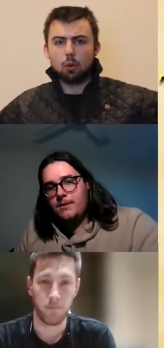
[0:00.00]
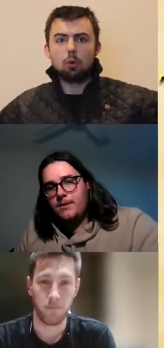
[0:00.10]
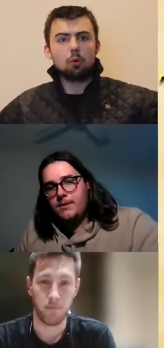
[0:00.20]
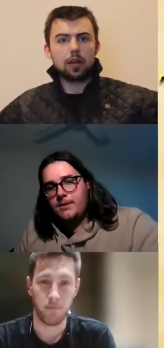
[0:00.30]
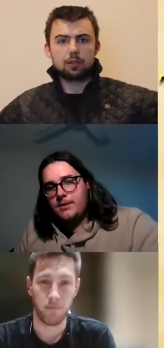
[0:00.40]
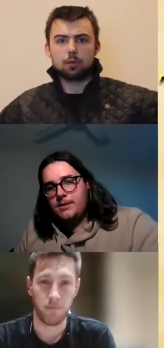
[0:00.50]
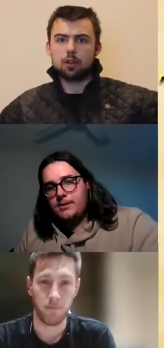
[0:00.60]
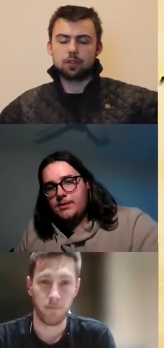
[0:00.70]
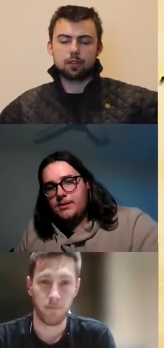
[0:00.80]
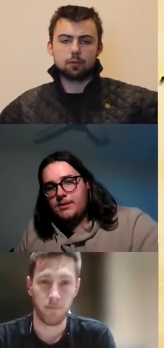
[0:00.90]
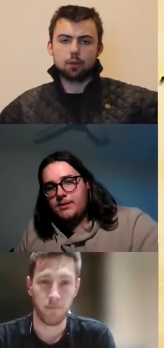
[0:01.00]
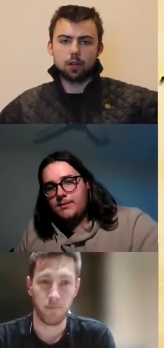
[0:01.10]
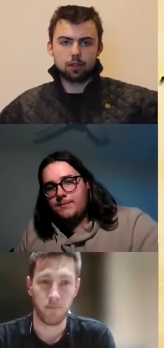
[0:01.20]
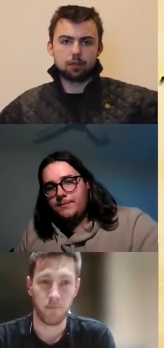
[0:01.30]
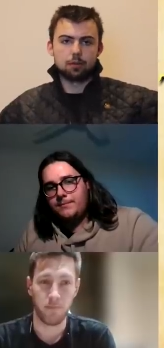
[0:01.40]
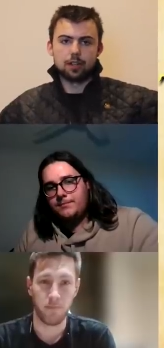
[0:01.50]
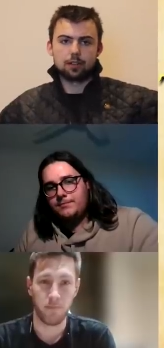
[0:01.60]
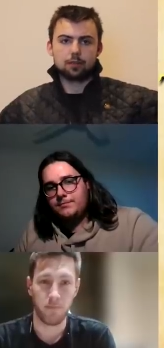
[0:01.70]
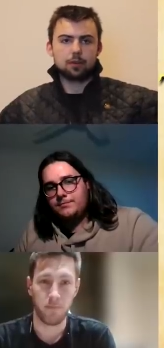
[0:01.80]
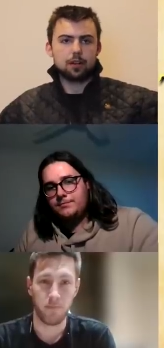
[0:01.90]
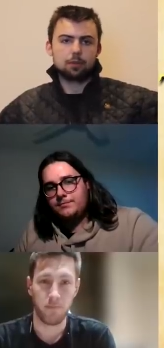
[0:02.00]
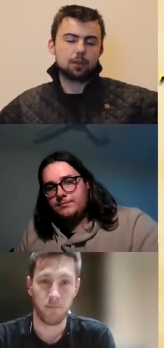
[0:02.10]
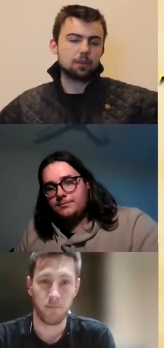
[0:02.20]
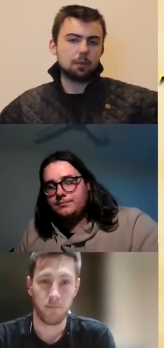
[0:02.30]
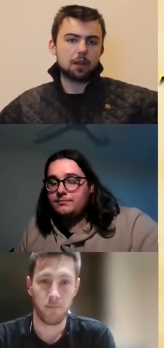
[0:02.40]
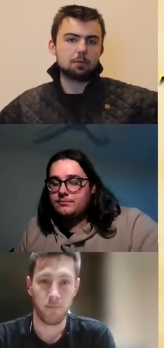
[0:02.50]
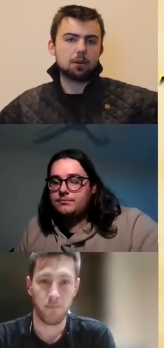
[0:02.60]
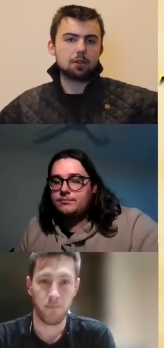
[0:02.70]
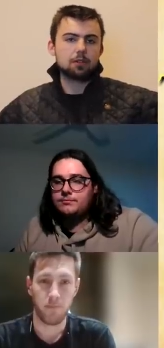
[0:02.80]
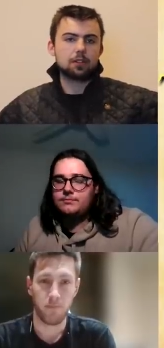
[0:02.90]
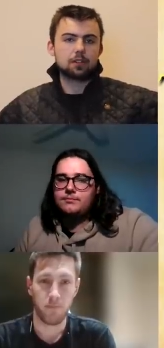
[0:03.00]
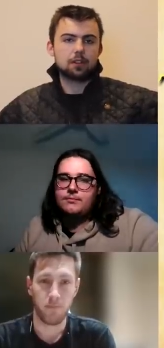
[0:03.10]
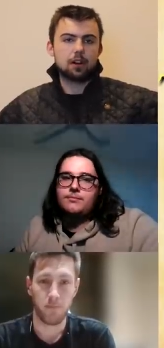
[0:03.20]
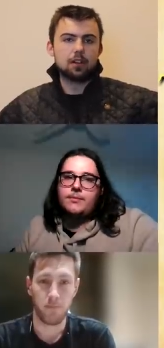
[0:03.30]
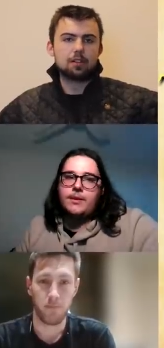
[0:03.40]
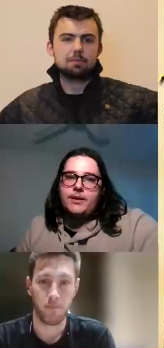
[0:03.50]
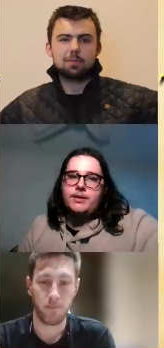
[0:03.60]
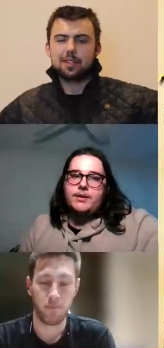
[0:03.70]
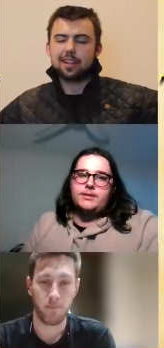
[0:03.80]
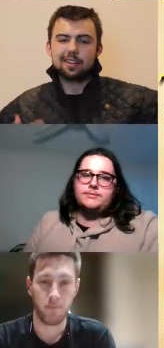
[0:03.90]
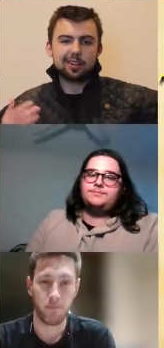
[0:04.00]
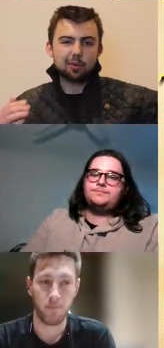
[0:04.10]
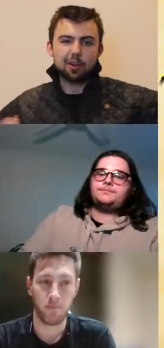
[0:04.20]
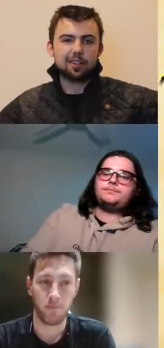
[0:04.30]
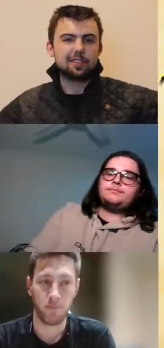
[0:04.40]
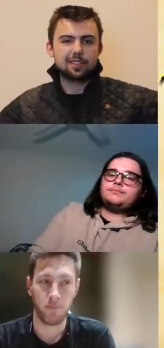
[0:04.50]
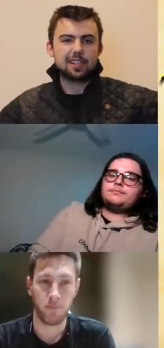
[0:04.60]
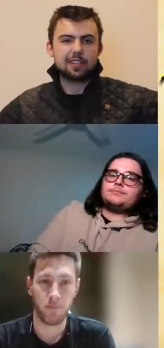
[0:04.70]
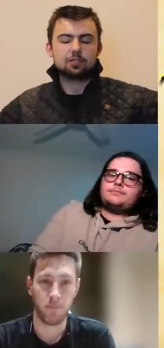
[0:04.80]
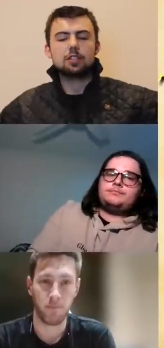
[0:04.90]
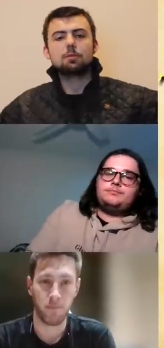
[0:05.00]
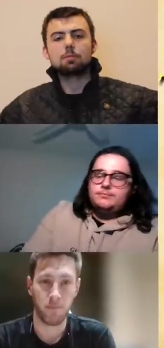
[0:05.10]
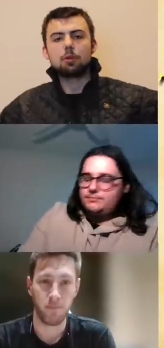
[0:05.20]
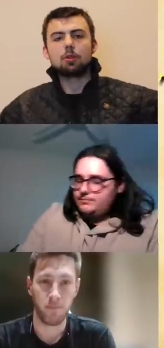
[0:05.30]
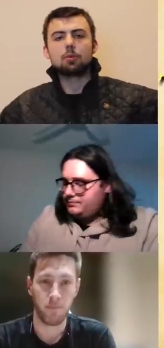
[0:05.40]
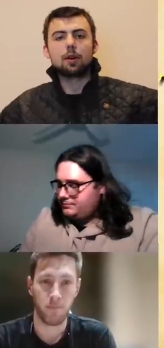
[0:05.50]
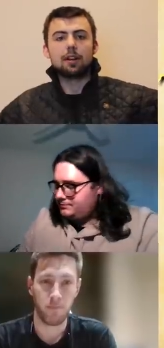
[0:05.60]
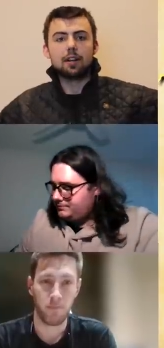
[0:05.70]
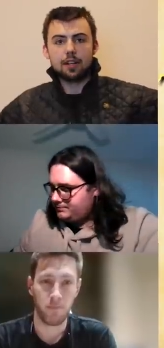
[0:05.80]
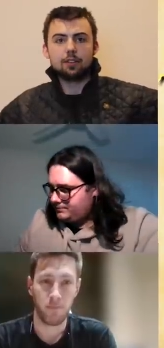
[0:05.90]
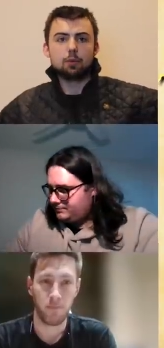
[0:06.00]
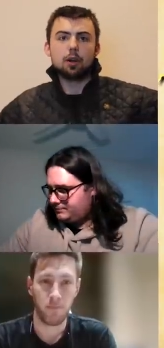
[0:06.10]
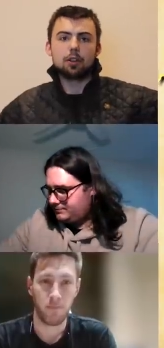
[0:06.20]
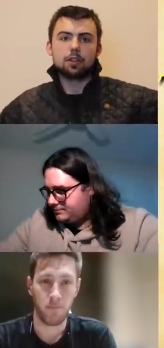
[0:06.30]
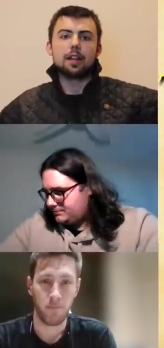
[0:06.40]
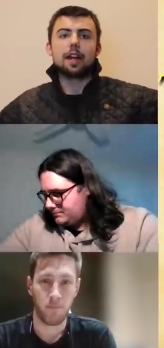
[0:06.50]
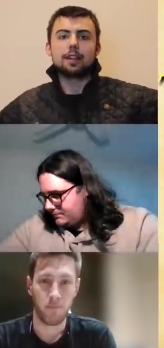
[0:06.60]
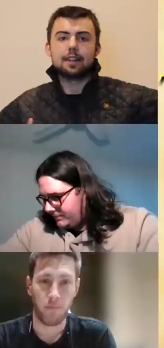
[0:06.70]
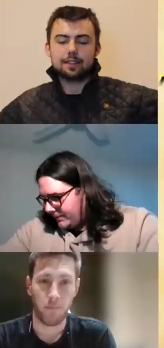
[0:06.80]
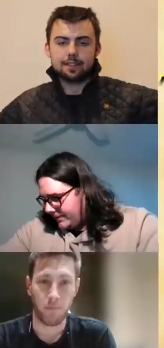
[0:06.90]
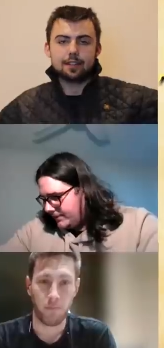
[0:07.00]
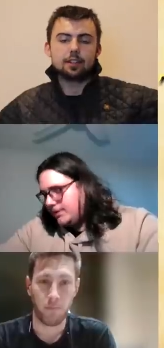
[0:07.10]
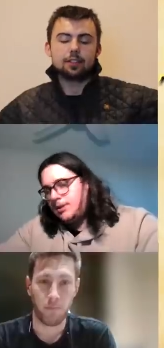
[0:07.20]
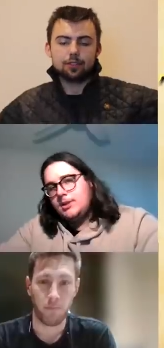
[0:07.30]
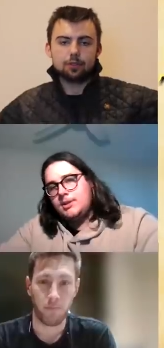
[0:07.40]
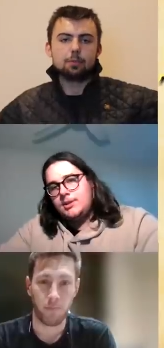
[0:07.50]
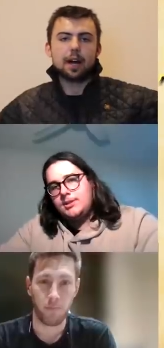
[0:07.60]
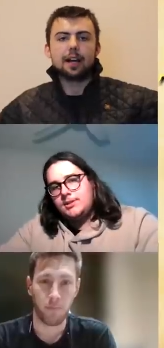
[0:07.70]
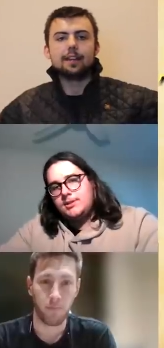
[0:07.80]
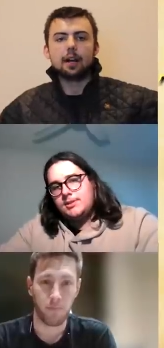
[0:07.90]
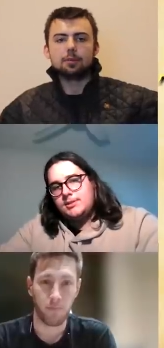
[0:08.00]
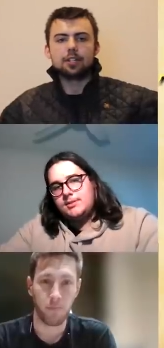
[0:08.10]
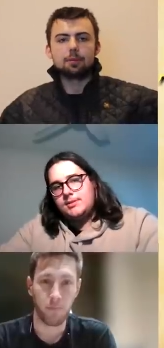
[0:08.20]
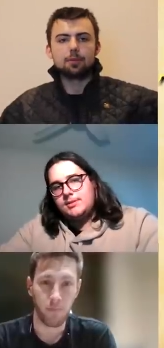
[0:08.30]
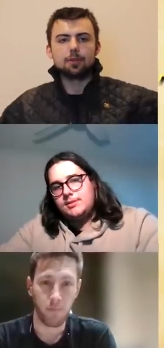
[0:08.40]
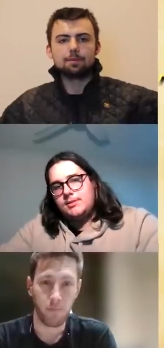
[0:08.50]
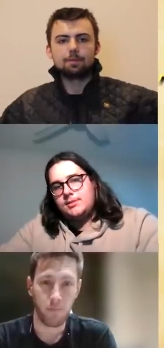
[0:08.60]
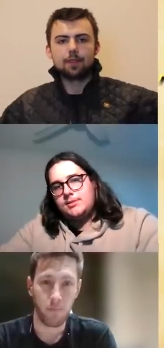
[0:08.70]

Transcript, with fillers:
Speaker 1: always worth worth the risk. Whereas with some other models, it's not. But Dunlending Warriors are just that cheap point where it is worth it, and they still a super high damage output.